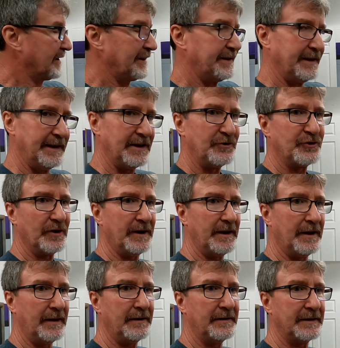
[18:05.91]
get the engine
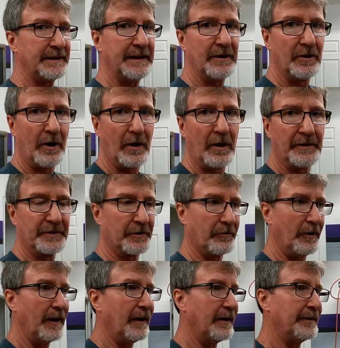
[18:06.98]
in, get it all on the
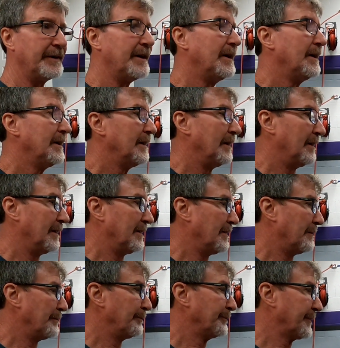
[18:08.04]
ground,
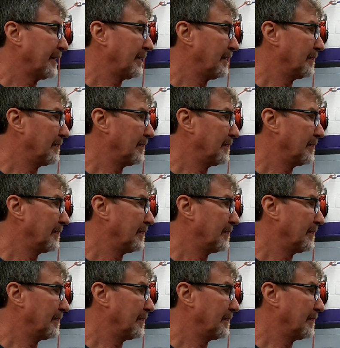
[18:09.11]
um,